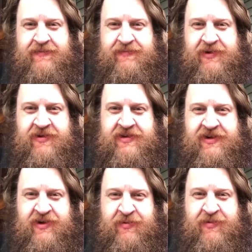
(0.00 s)
Paul, can
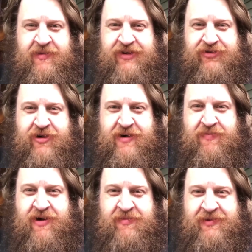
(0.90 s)
you help me with my truck
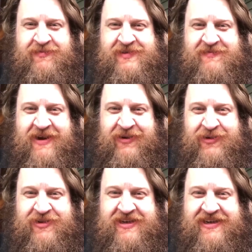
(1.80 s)
problems? My
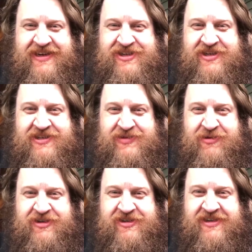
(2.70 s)
old ignition
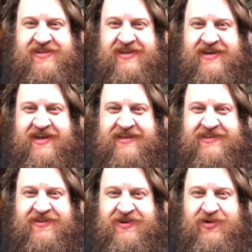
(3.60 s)
switch doesn't connect
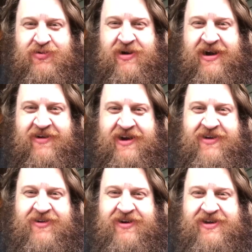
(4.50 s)
to the new wiring
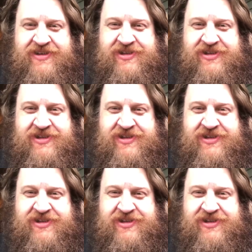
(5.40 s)
harness.